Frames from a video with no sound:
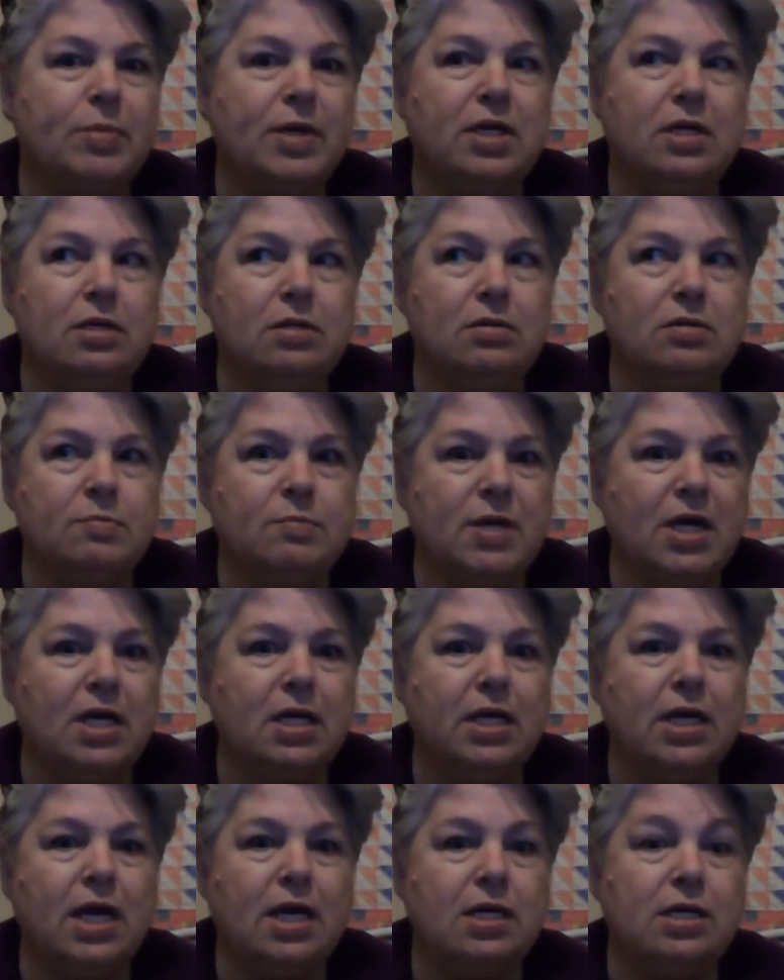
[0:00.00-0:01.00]
I use
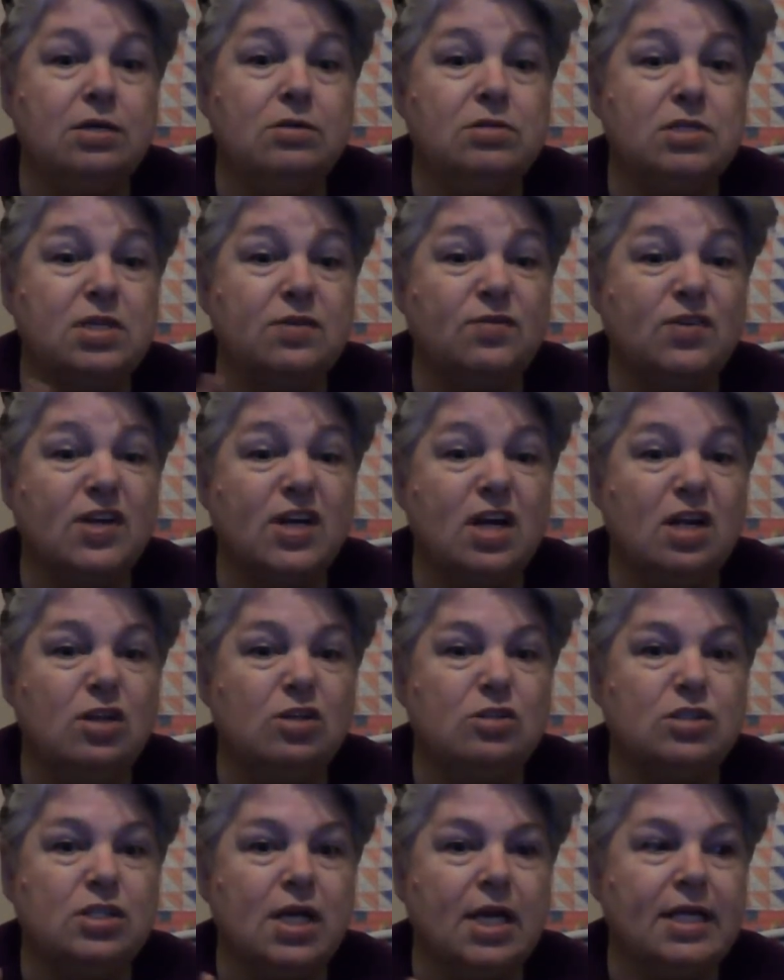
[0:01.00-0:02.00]
putty, I use different
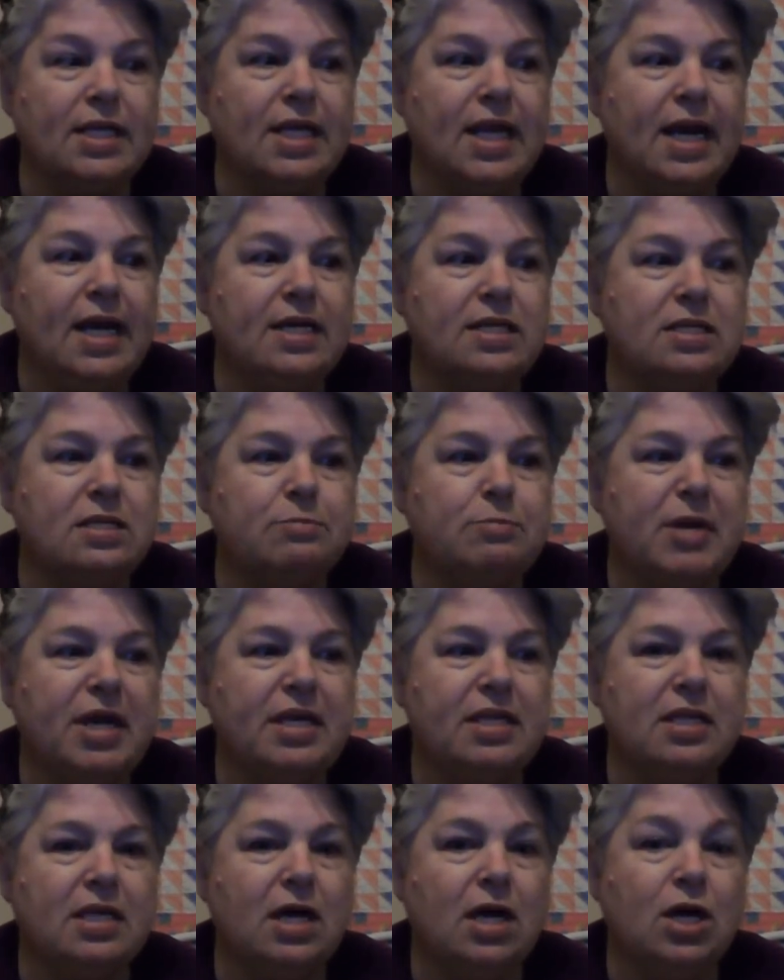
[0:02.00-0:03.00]
colors like that to
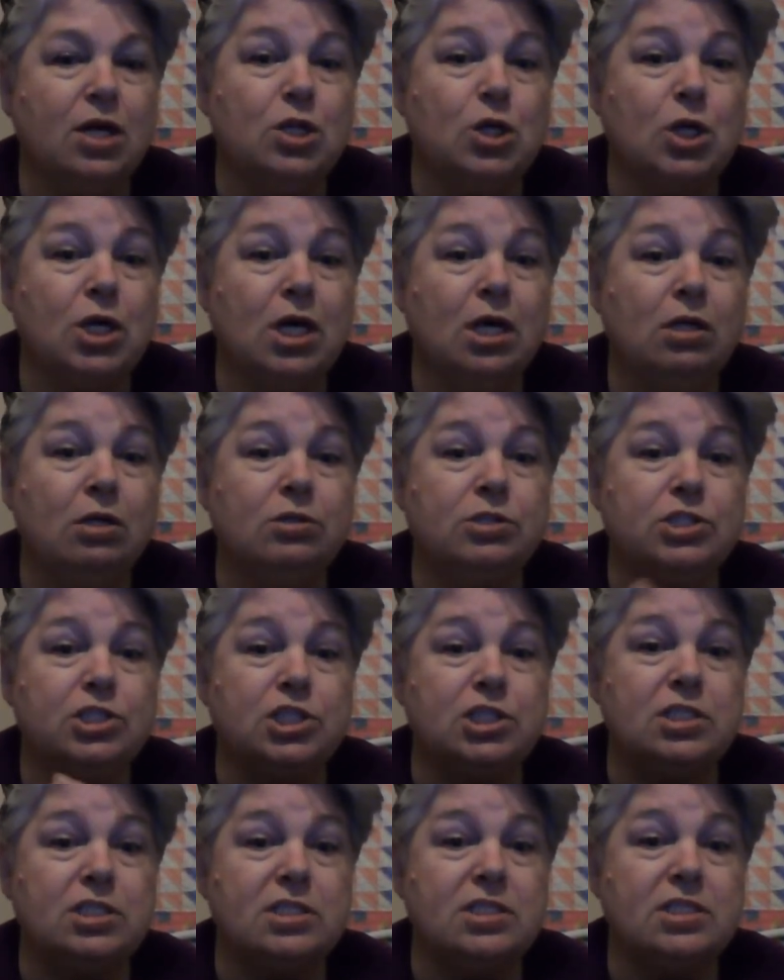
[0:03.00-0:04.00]
make the other colors
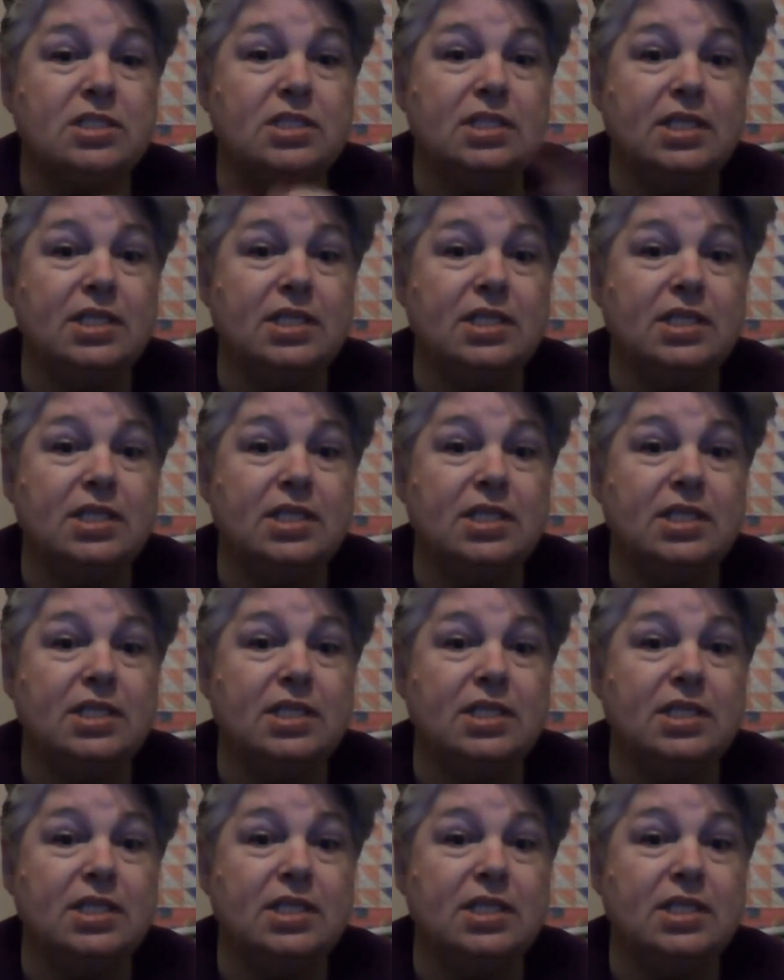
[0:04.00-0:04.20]
just